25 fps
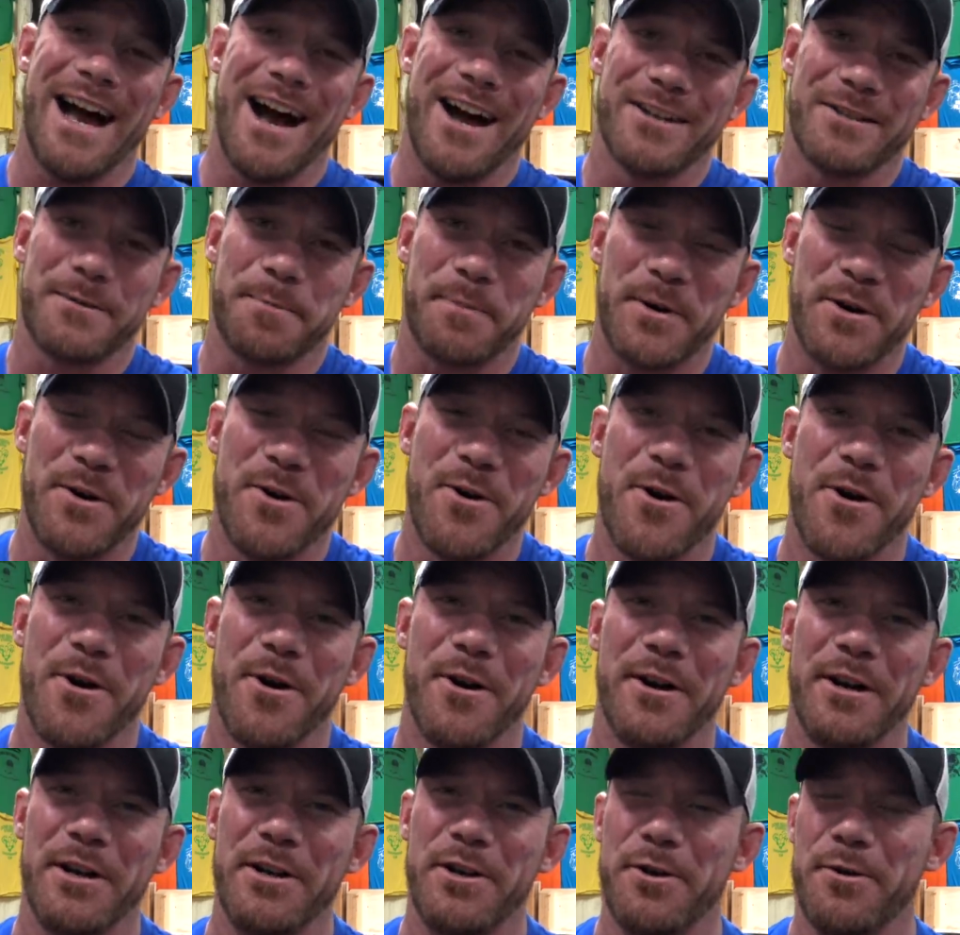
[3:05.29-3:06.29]

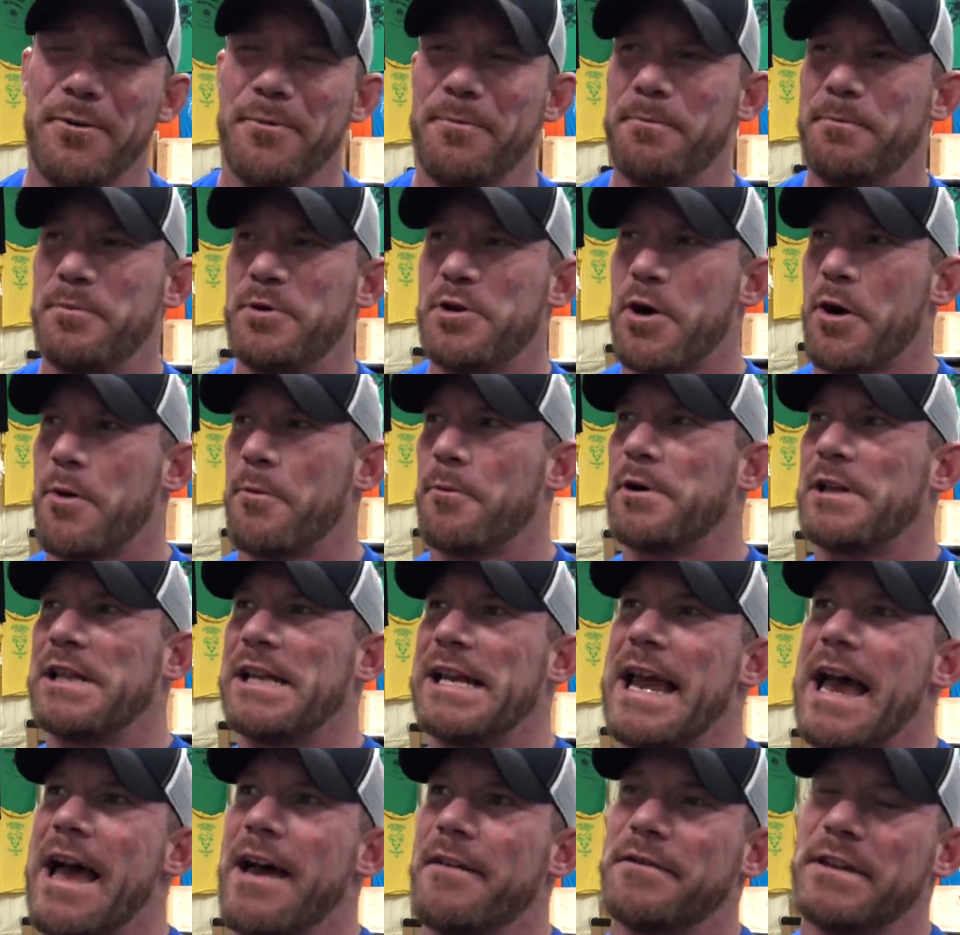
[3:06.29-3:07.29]
entrepreneur, you don't
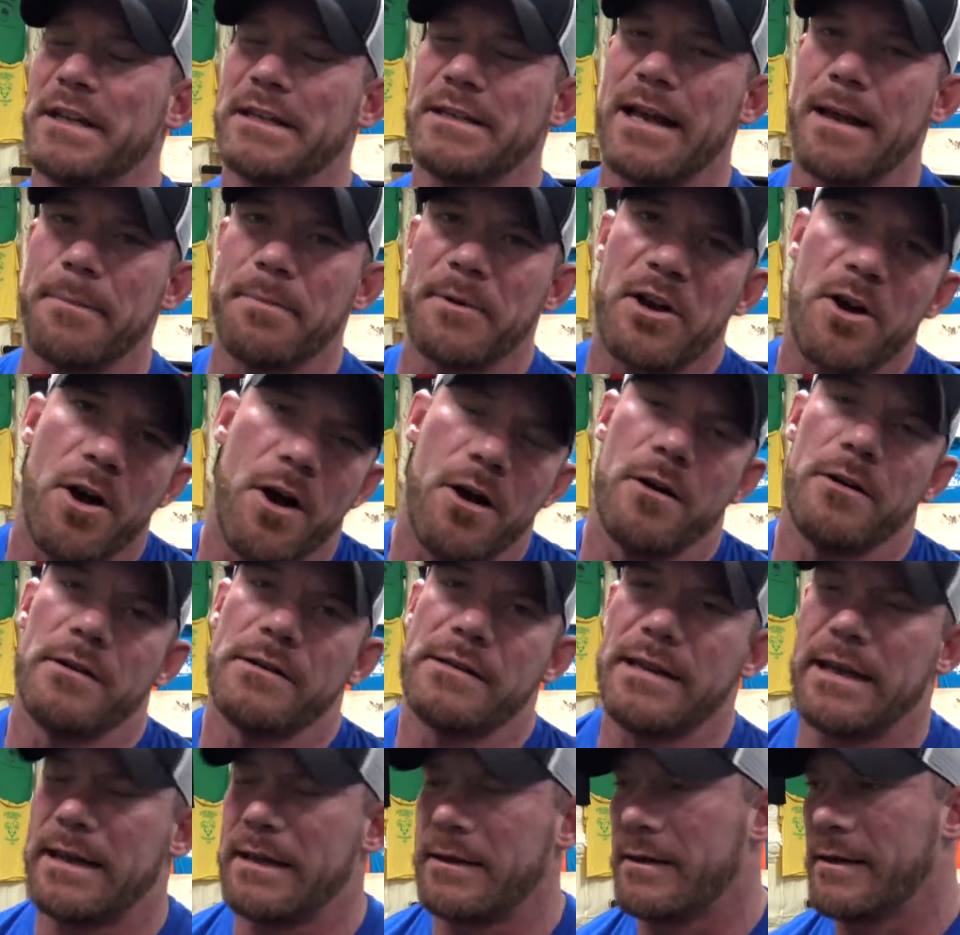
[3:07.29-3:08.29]
really have the type of
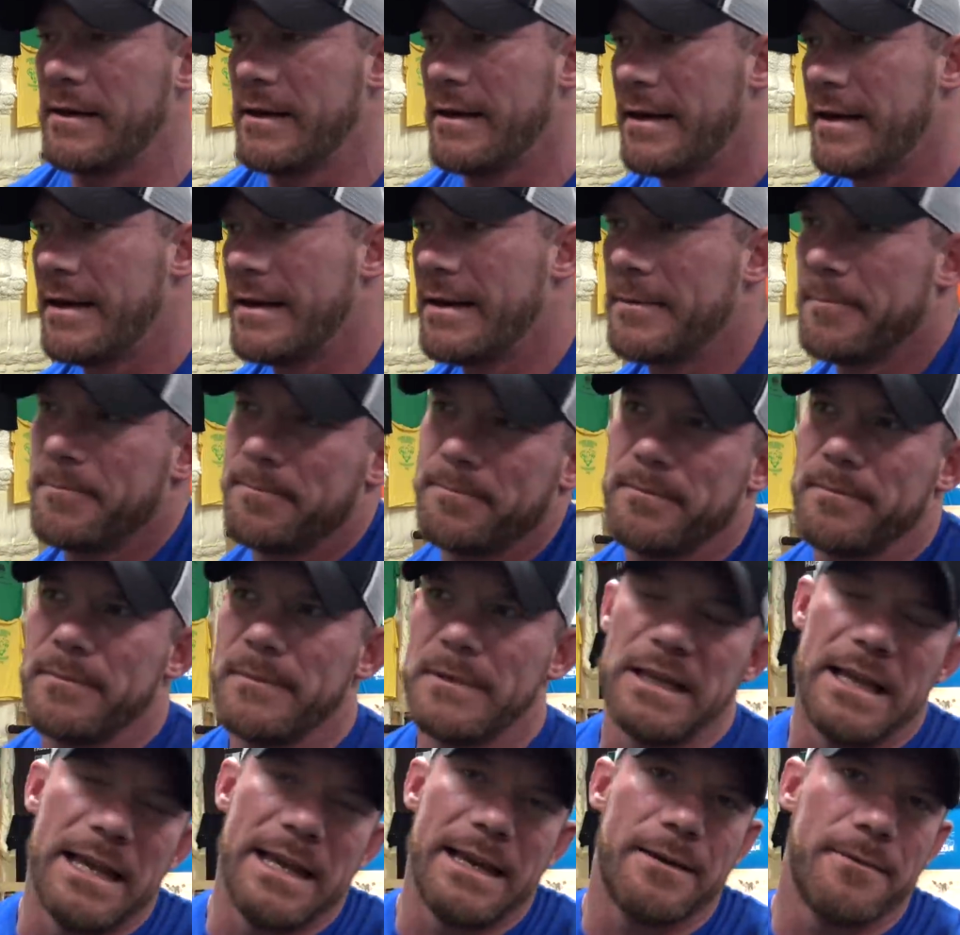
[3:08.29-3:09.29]
cars that
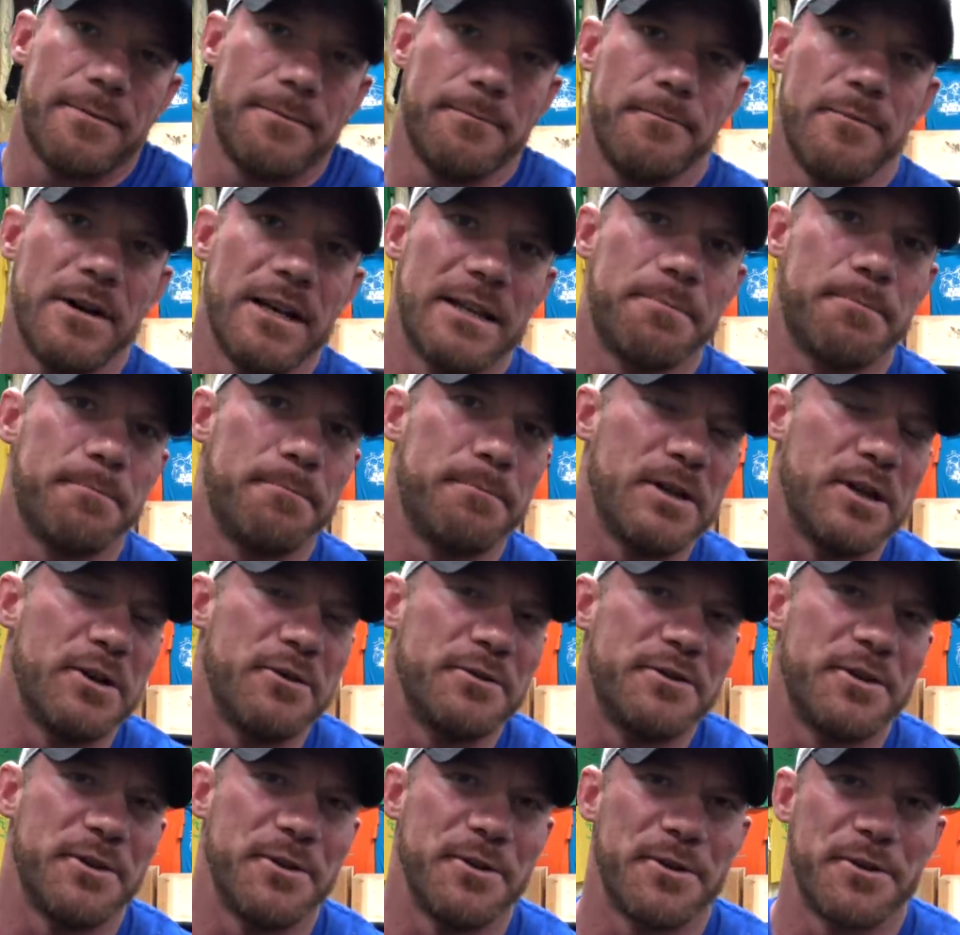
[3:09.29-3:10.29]
link with
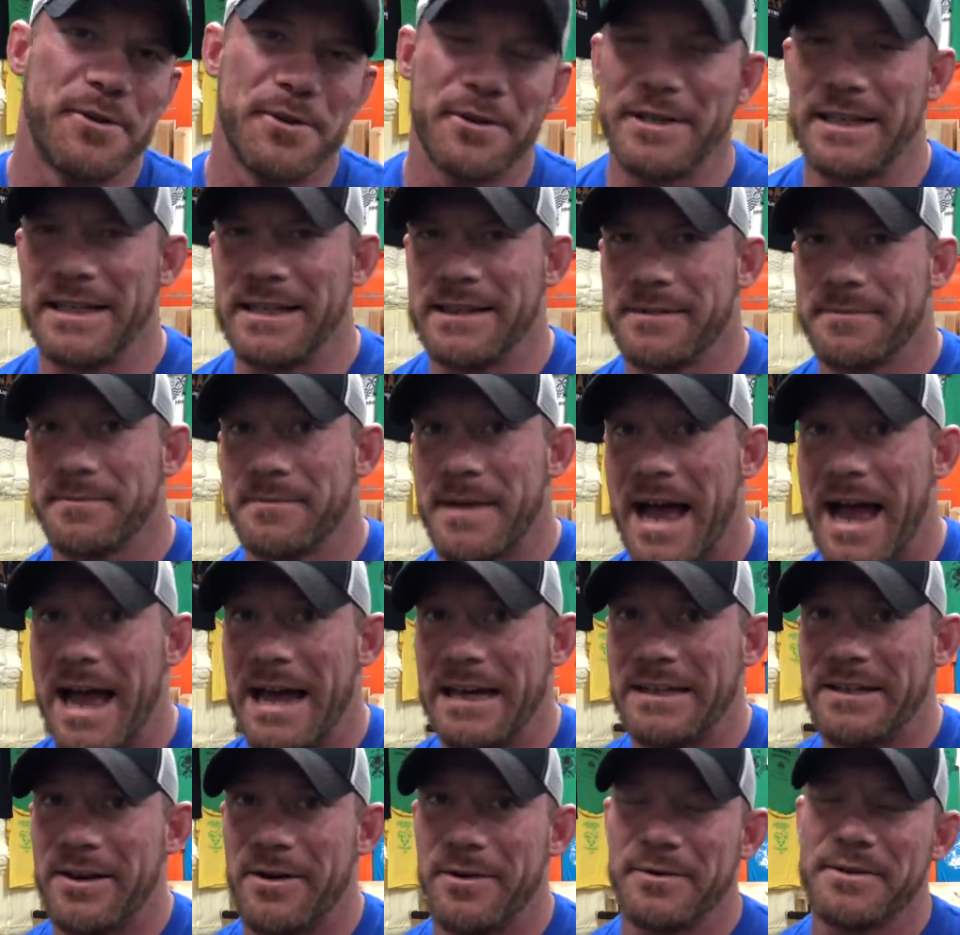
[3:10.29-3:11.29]
Bluetooth, or at least
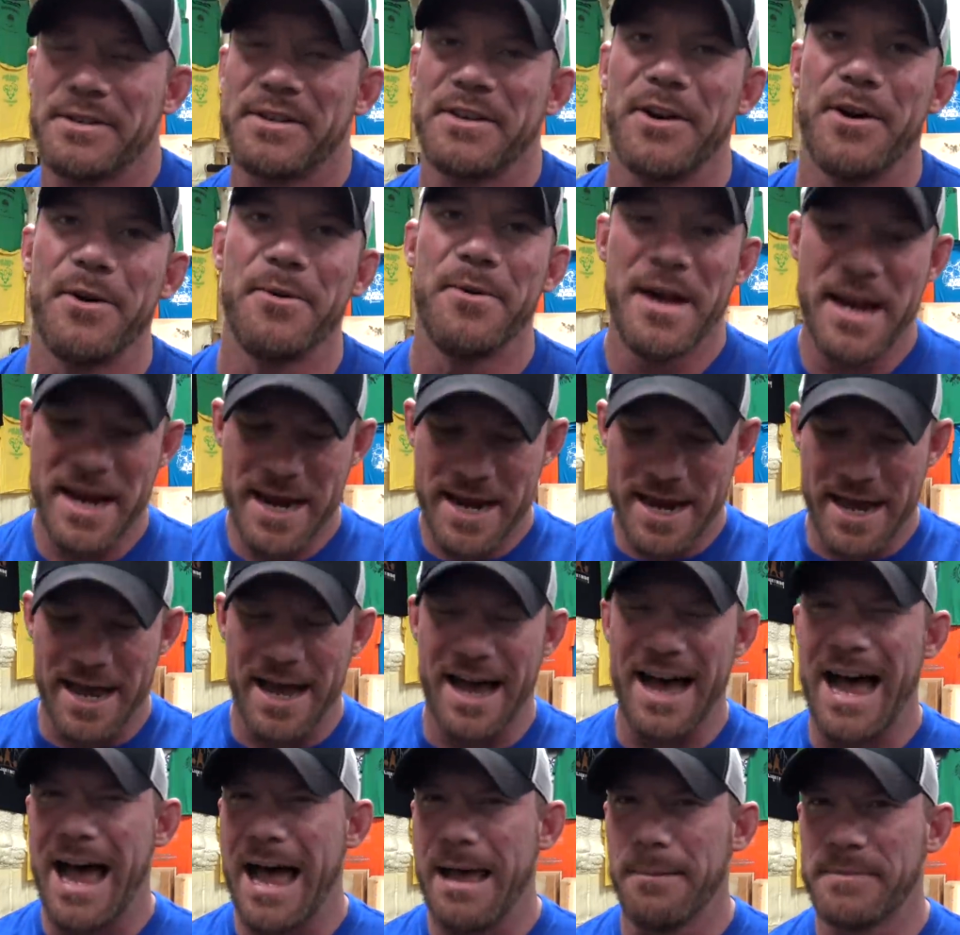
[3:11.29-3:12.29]
I don't. So
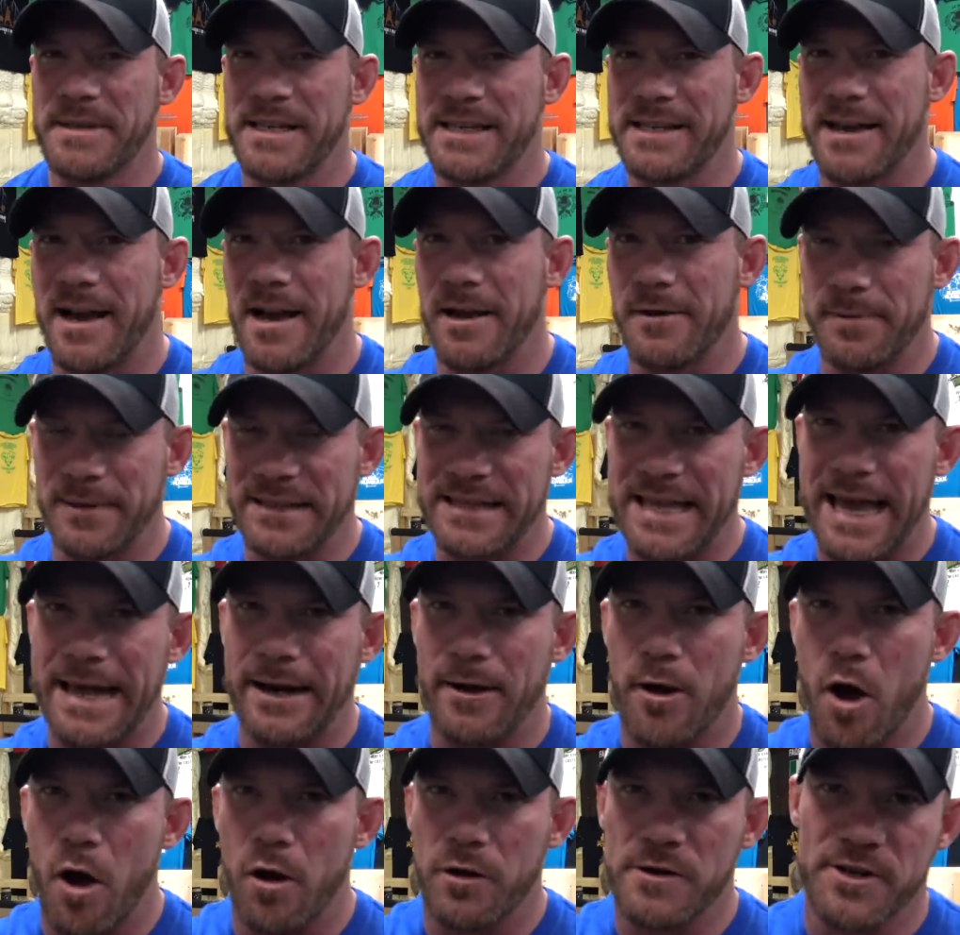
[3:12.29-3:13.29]
I'm stuck with
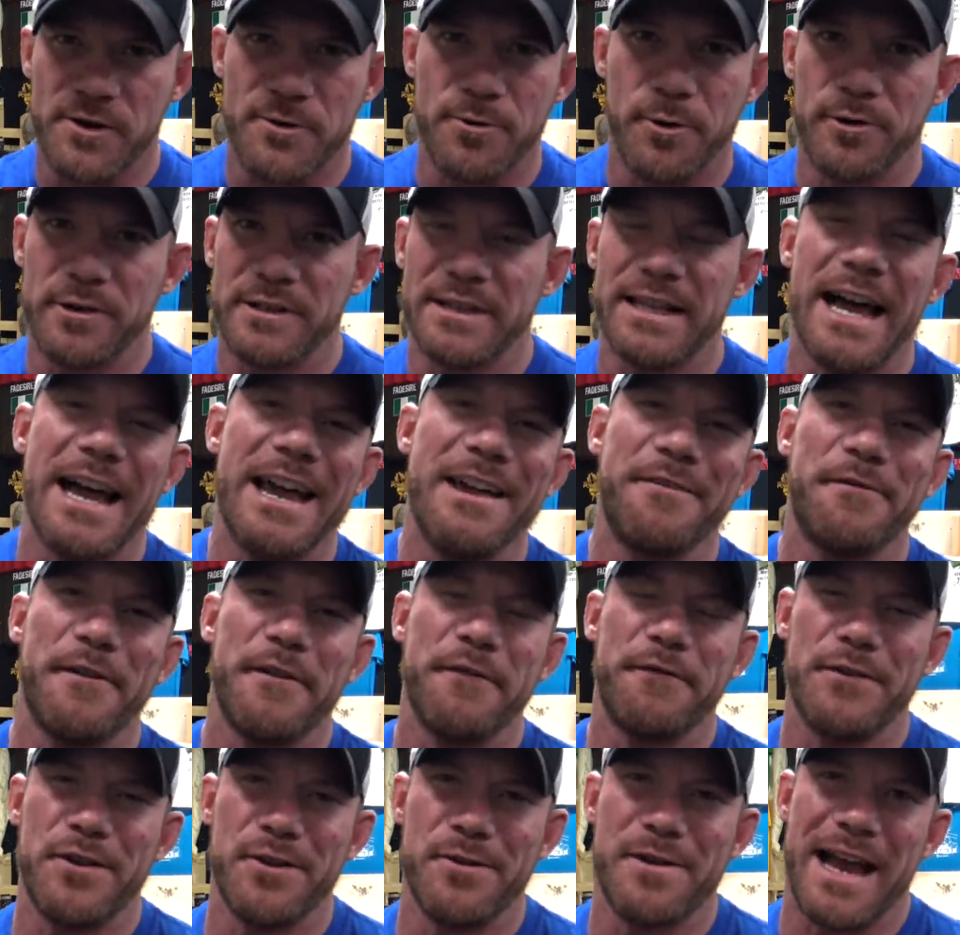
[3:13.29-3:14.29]
that aux cord life.
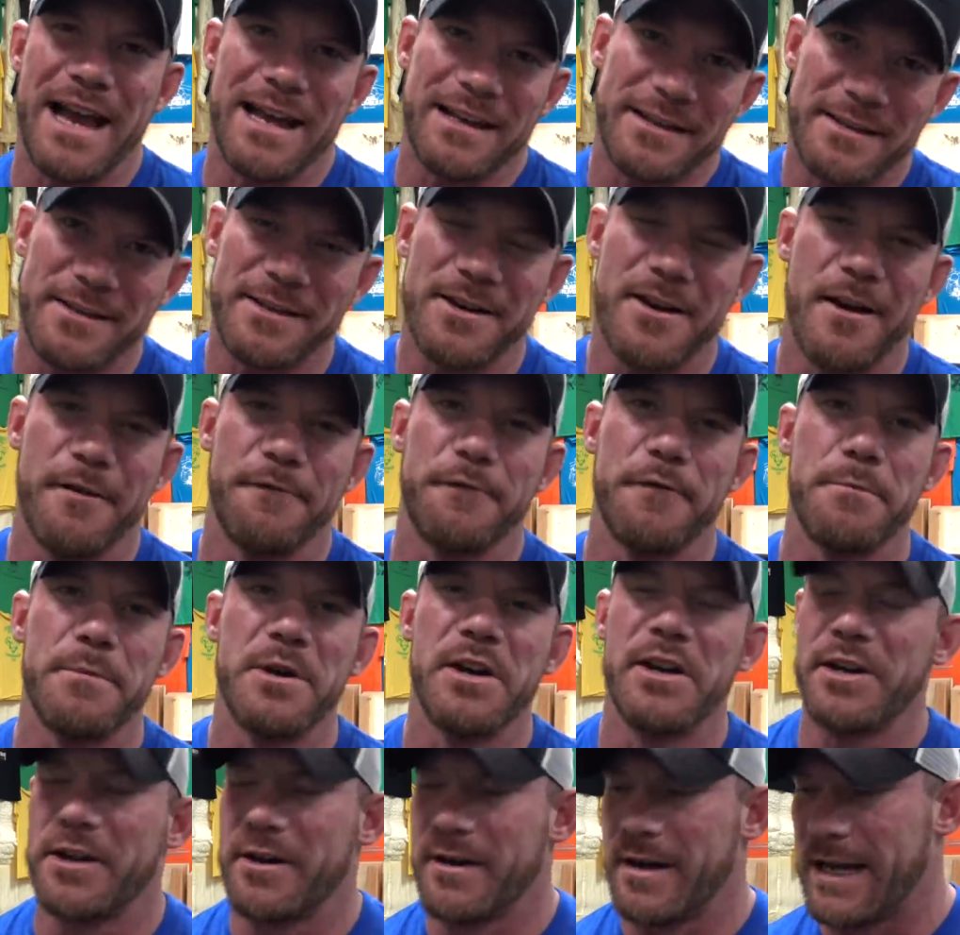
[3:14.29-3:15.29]
If you guys are
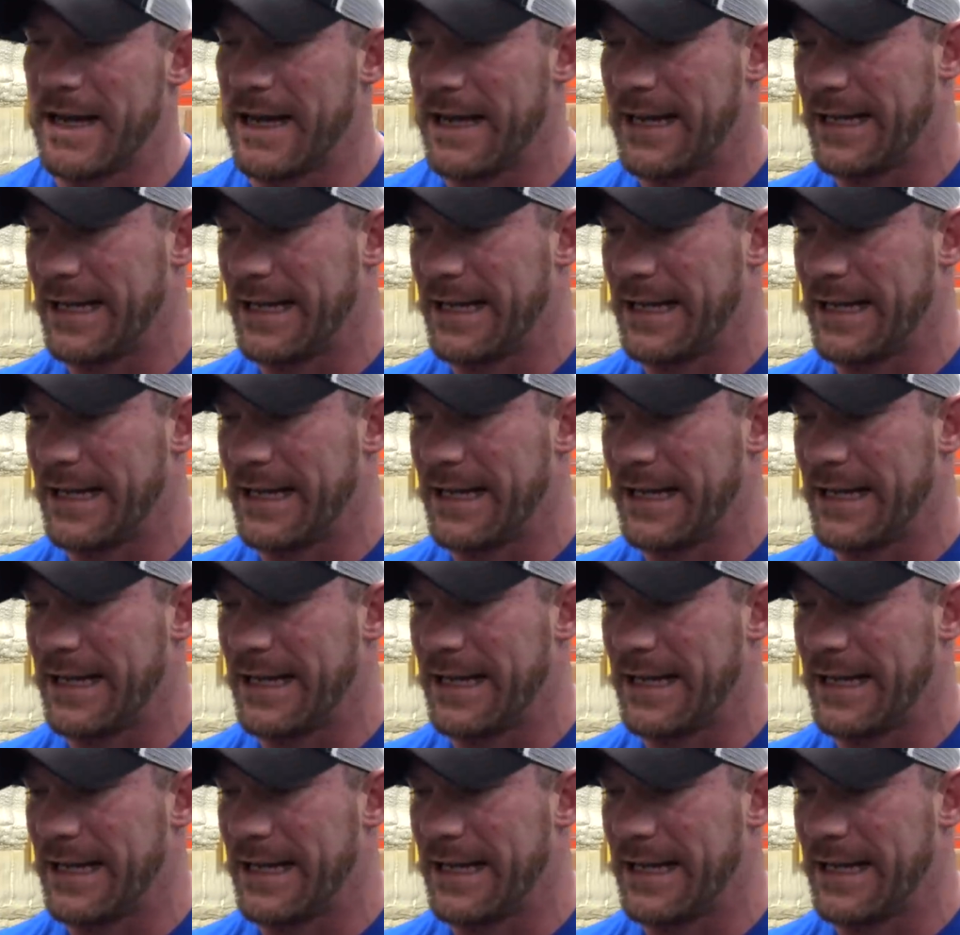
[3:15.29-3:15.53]
familiar,